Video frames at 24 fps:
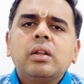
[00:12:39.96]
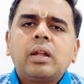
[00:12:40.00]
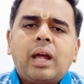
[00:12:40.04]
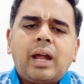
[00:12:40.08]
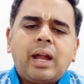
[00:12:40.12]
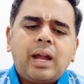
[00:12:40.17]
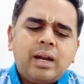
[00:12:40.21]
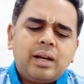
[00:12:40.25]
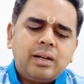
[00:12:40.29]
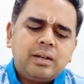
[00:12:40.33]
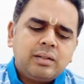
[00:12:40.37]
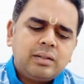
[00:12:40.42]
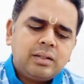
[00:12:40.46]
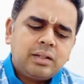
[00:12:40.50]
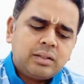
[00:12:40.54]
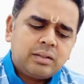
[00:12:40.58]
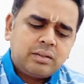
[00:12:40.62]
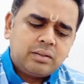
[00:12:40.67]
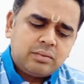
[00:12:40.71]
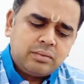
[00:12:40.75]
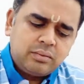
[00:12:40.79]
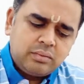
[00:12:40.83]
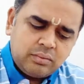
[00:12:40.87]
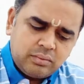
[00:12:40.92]
and the
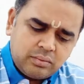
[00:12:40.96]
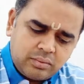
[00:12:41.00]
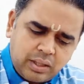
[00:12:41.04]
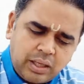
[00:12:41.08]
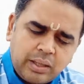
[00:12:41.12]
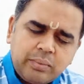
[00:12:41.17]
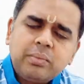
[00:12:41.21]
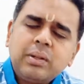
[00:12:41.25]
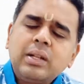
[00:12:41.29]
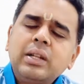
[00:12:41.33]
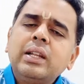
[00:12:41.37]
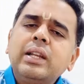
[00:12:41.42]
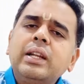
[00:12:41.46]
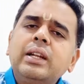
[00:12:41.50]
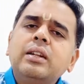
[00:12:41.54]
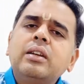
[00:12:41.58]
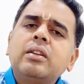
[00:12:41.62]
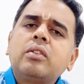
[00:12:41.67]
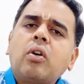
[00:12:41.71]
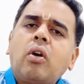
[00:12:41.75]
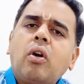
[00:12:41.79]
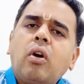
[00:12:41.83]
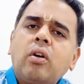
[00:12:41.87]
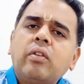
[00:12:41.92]
tribal
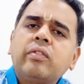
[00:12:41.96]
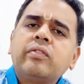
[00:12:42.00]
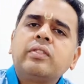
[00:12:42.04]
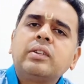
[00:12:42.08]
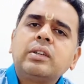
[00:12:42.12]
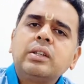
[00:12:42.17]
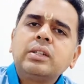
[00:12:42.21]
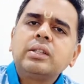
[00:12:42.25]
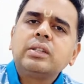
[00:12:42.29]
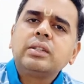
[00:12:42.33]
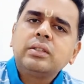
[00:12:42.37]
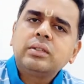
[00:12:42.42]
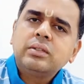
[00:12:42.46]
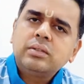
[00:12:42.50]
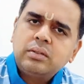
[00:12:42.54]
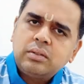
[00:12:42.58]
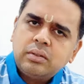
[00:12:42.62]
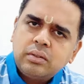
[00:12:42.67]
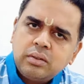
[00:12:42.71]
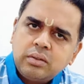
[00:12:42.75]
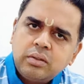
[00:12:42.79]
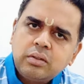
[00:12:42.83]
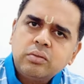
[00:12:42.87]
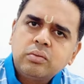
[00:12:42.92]
leader offered
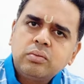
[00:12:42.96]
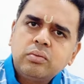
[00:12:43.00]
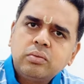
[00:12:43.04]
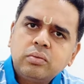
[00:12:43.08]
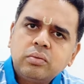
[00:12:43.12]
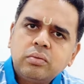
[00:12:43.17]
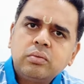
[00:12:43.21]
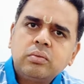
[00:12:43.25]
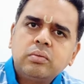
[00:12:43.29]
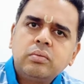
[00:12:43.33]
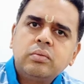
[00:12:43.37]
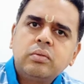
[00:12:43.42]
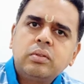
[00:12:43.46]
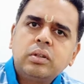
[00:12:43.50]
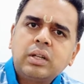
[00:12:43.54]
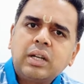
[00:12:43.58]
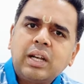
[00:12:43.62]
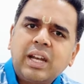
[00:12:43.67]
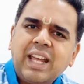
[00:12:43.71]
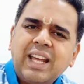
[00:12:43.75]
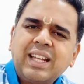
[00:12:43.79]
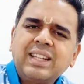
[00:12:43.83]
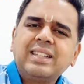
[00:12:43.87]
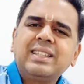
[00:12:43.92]
to
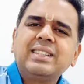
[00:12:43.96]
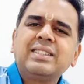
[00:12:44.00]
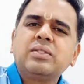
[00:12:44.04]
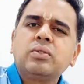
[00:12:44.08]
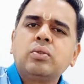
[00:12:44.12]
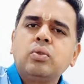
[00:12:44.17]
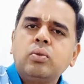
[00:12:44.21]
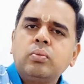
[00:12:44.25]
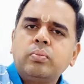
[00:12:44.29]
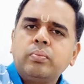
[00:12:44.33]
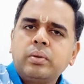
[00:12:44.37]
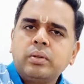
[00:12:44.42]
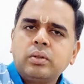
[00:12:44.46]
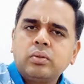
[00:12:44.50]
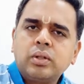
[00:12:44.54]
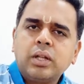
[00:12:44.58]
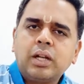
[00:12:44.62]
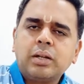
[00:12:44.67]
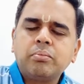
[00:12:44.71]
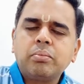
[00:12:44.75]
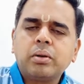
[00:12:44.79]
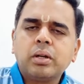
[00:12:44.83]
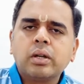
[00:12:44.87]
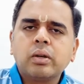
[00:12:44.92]
take this group to
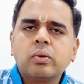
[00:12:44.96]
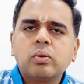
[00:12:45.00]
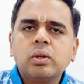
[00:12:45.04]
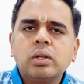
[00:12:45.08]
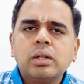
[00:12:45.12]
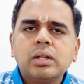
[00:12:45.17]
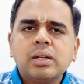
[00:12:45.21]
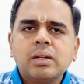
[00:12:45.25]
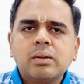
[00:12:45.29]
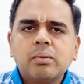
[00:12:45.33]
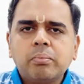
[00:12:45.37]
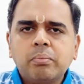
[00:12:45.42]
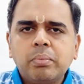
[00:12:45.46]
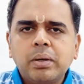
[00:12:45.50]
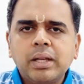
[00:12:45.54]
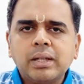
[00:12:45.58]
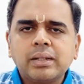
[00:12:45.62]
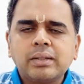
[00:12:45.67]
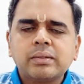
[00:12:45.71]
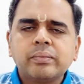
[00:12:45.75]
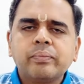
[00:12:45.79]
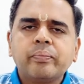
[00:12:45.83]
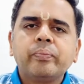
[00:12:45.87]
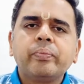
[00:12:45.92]
that particular
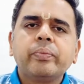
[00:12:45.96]
place.